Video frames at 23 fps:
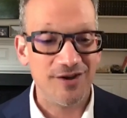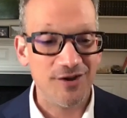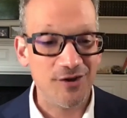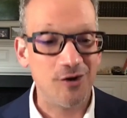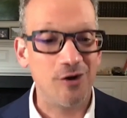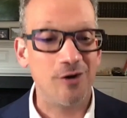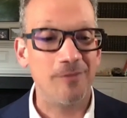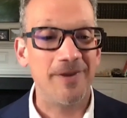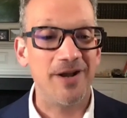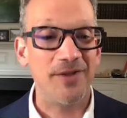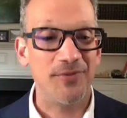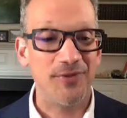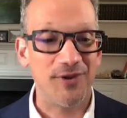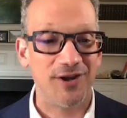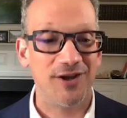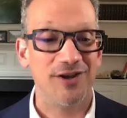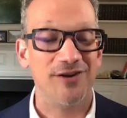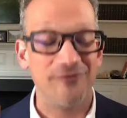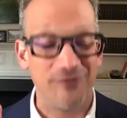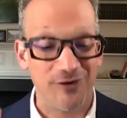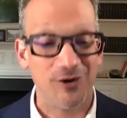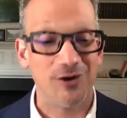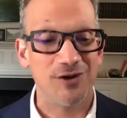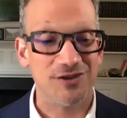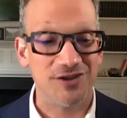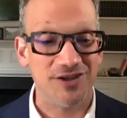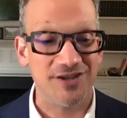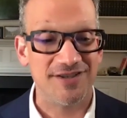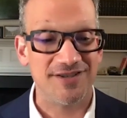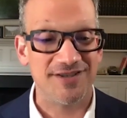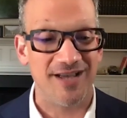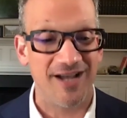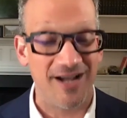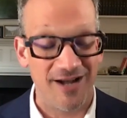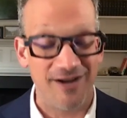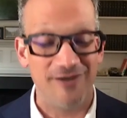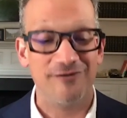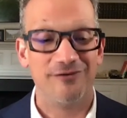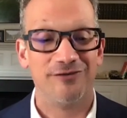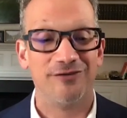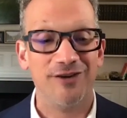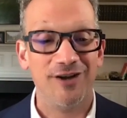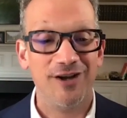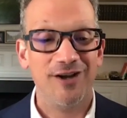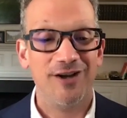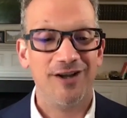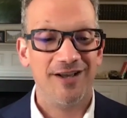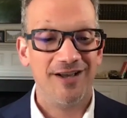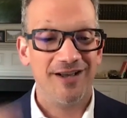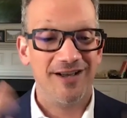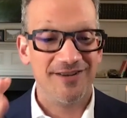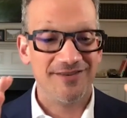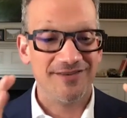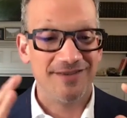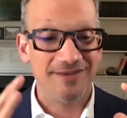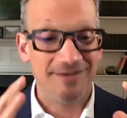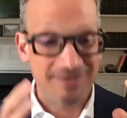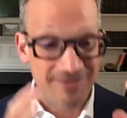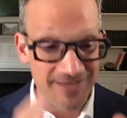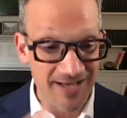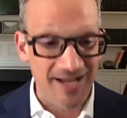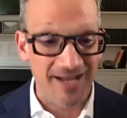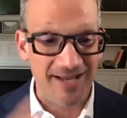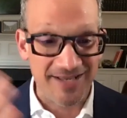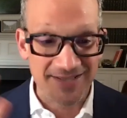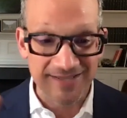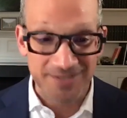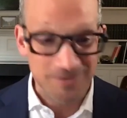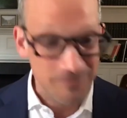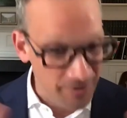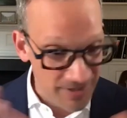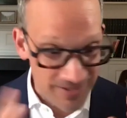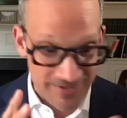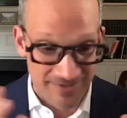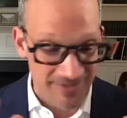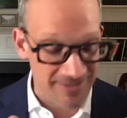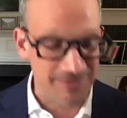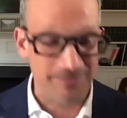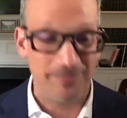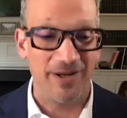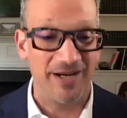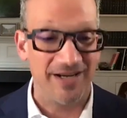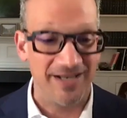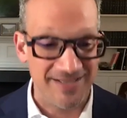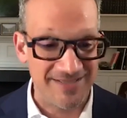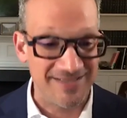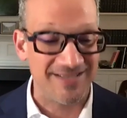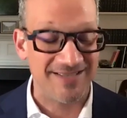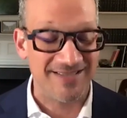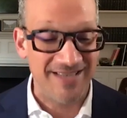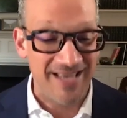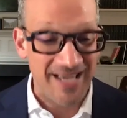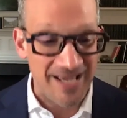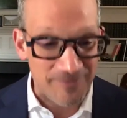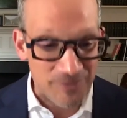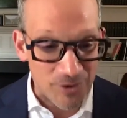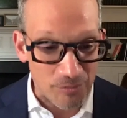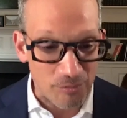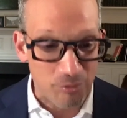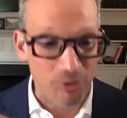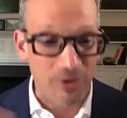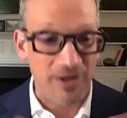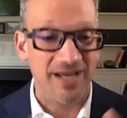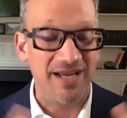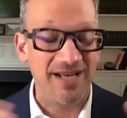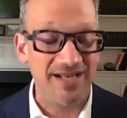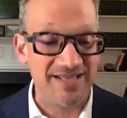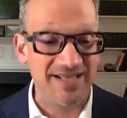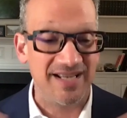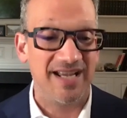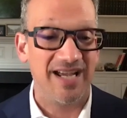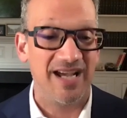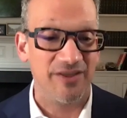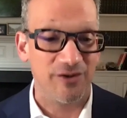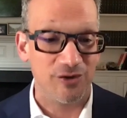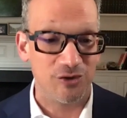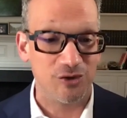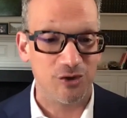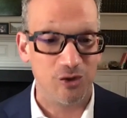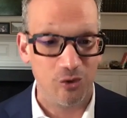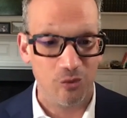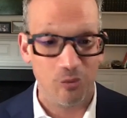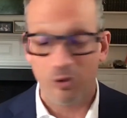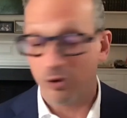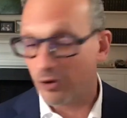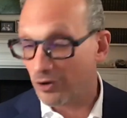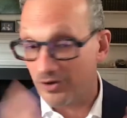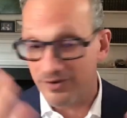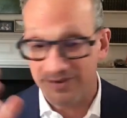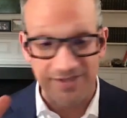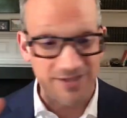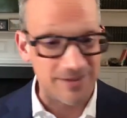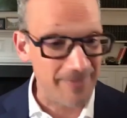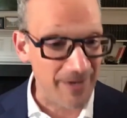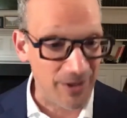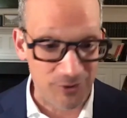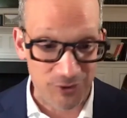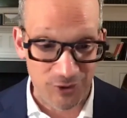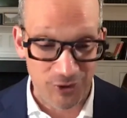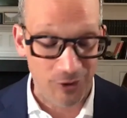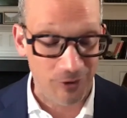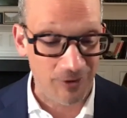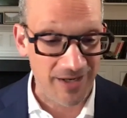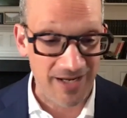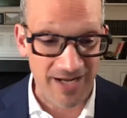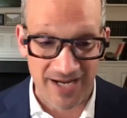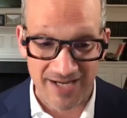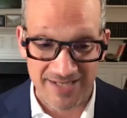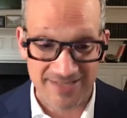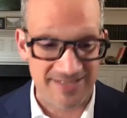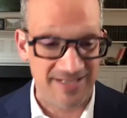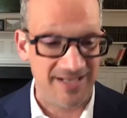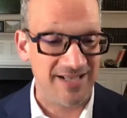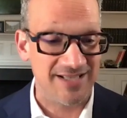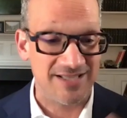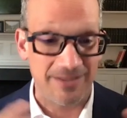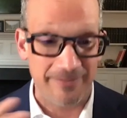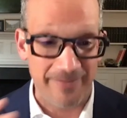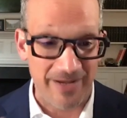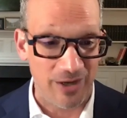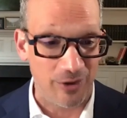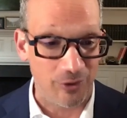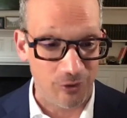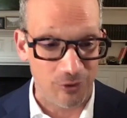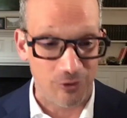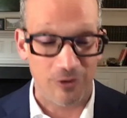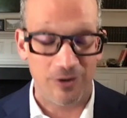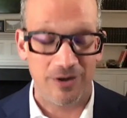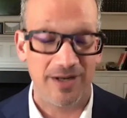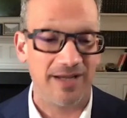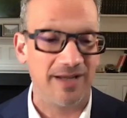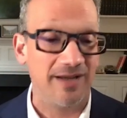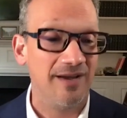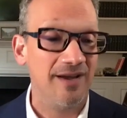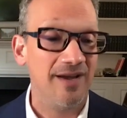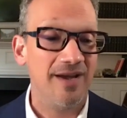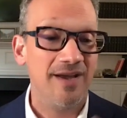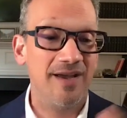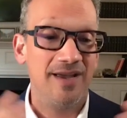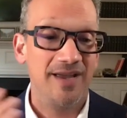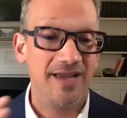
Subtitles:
You're about the convergence of science and business, but it's the same. You're bringing together two worlds. It's about curiosity. It's about learning.